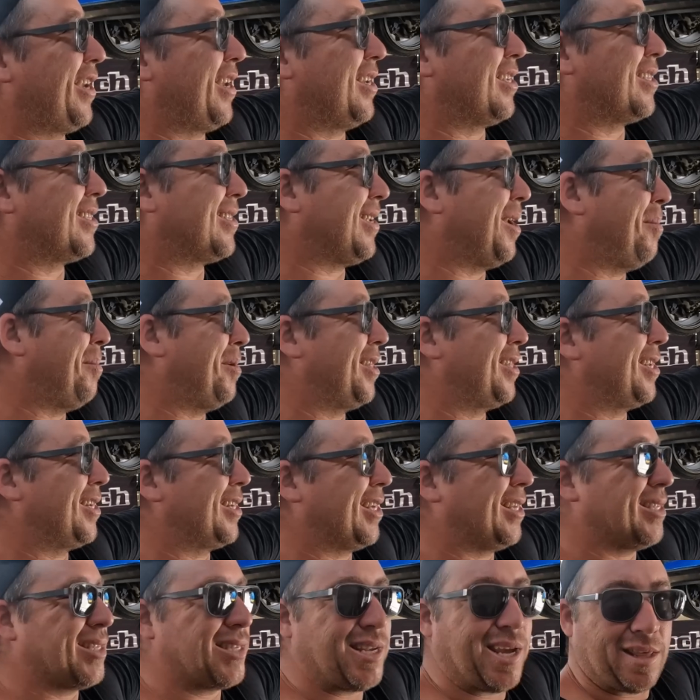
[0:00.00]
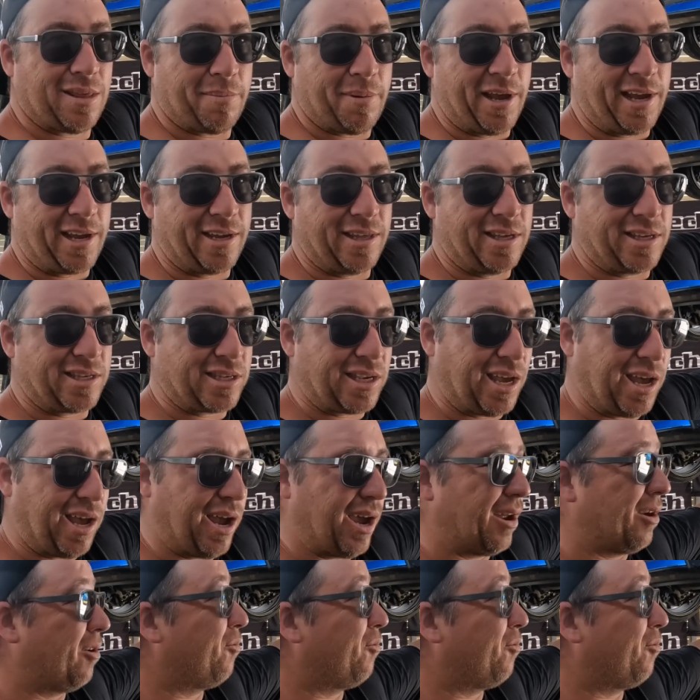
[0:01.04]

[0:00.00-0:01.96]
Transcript: get some of the dents out of the back of this car.